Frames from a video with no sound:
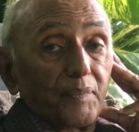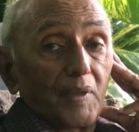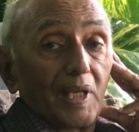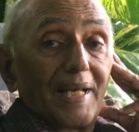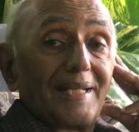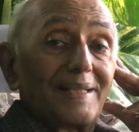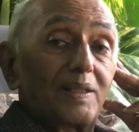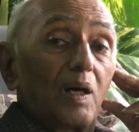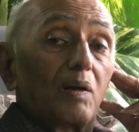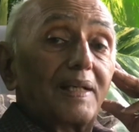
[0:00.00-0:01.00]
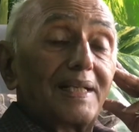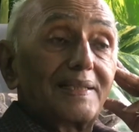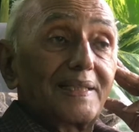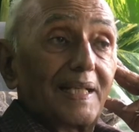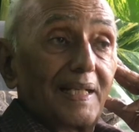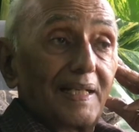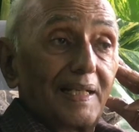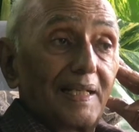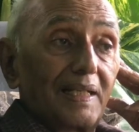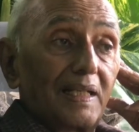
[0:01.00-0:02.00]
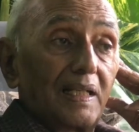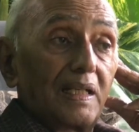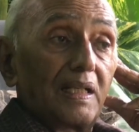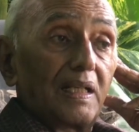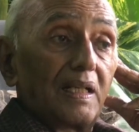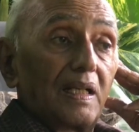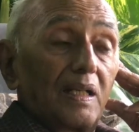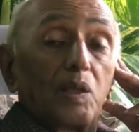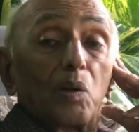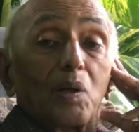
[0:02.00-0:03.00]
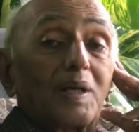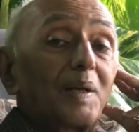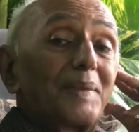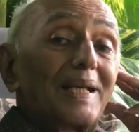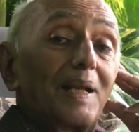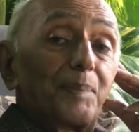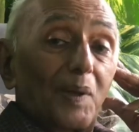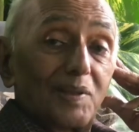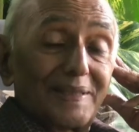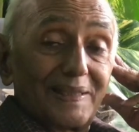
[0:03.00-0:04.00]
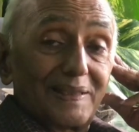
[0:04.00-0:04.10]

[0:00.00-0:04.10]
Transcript: Any thought is a neurochemical process.